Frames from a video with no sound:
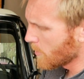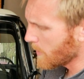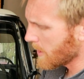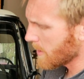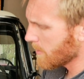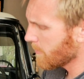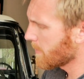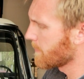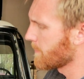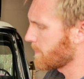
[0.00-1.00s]
we have
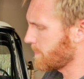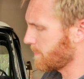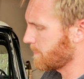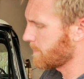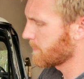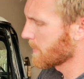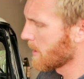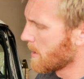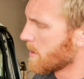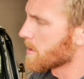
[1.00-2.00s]

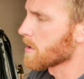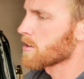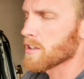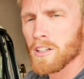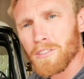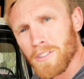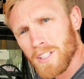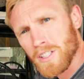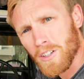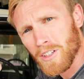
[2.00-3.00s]
the little interface
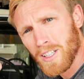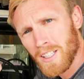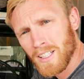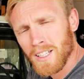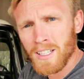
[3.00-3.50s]
screen.